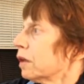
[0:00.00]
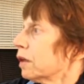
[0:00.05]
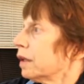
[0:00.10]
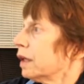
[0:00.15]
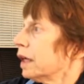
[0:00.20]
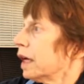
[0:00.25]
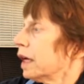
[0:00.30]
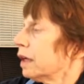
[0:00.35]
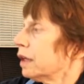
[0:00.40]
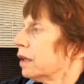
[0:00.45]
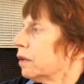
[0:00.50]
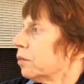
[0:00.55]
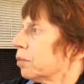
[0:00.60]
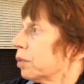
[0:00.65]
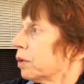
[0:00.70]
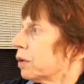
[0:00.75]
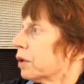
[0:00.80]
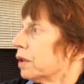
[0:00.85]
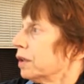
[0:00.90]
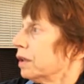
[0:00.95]
the
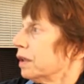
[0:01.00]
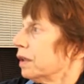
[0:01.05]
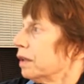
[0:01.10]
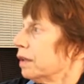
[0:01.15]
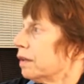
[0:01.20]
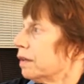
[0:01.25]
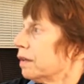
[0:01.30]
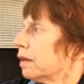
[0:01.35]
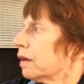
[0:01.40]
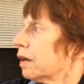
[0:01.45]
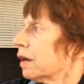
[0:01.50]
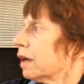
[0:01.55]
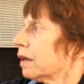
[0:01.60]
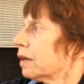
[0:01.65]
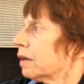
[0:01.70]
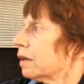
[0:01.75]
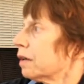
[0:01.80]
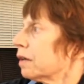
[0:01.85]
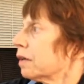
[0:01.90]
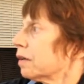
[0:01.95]
input is
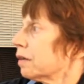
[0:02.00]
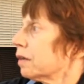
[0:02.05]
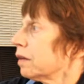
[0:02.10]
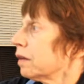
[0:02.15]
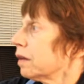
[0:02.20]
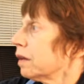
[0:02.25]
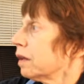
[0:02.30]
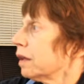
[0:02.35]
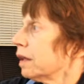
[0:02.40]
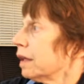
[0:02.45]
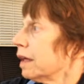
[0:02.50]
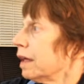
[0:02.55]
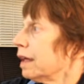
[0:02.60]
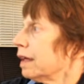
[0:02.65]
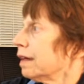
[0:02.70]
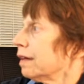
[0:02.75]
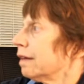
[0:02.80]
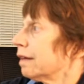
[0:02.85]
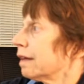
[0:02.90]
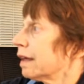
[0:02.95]
not
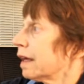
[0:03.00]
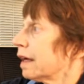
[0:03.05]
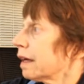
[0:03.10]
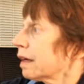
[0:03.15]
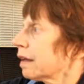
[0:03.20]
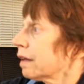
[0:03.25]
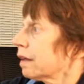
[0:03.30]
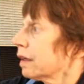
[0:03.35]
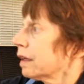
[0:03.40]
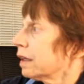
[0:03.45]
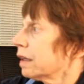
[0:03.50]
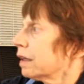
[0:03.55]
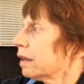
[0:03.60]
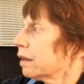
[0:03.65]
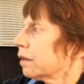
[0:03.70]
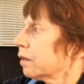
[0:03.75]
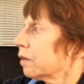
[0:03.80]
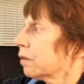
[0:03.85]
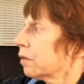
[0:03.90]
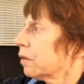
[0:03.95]

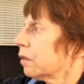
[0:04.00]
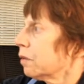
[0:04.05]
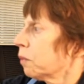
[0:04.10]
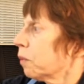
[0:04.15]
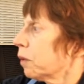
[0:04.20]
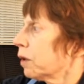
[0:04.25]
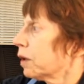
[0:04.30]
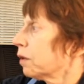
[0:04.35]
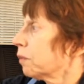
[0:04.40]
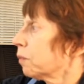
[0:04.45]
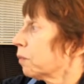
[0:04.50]
exactly what